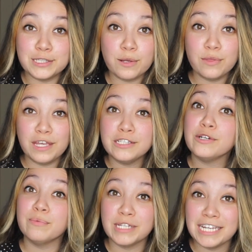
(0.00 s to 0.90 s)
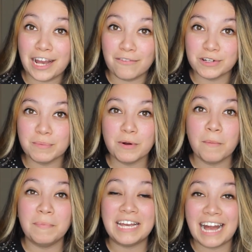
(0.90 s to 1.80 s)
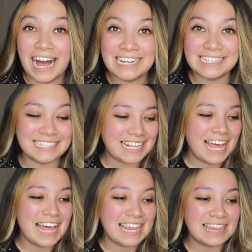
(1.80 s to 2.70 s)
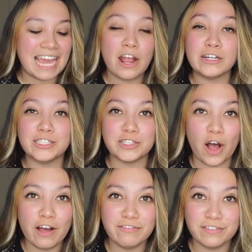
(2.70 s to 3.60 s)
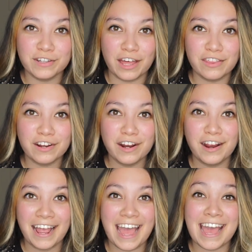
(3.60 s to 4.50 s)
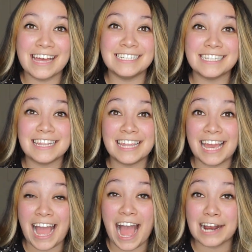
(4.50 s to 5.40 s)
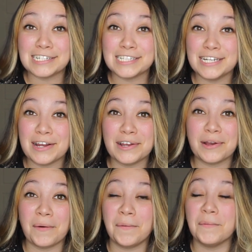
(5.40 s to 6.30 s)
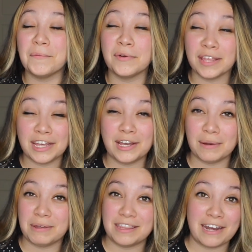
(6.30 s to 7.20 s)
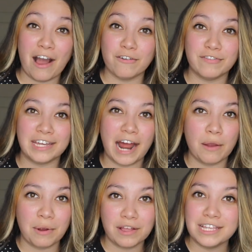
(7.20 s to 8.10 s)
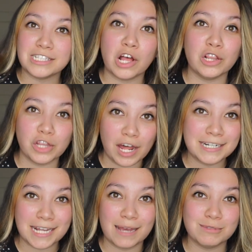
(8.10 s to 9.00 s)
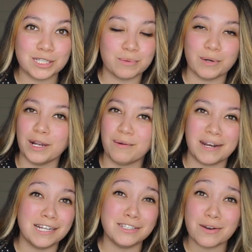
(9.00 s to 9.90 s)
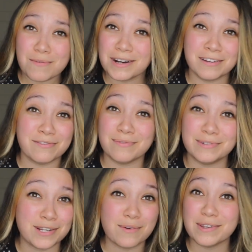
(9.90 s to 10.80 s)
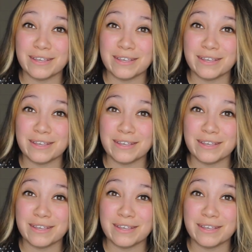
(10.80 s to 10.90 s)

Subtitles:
So these are really comfortable because they are soft leather and they actually go really good with an outfit. I wear these a lot of times to work when I don't